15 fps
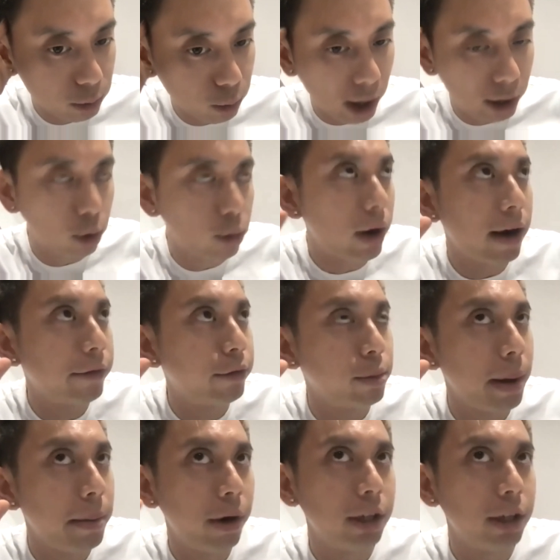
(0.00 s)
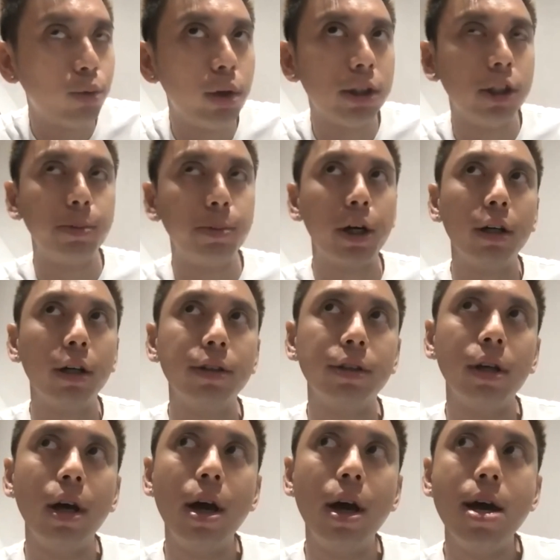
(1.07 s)
Why don't I have to memorize the words? It's
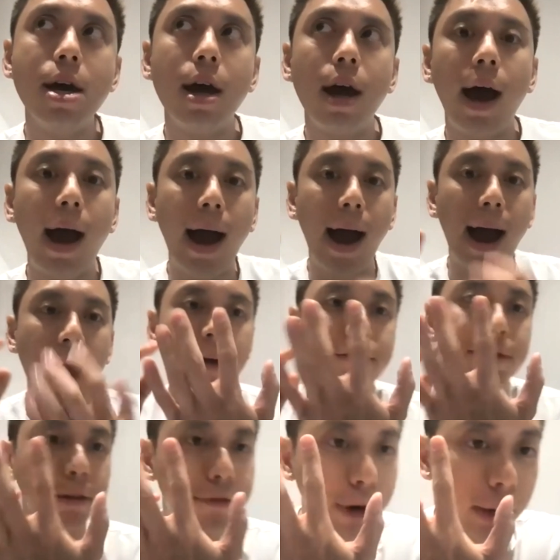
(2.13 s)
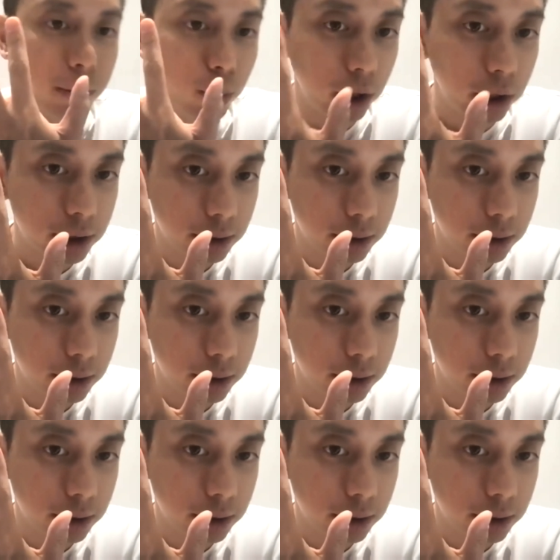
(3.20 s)
because I have the framework.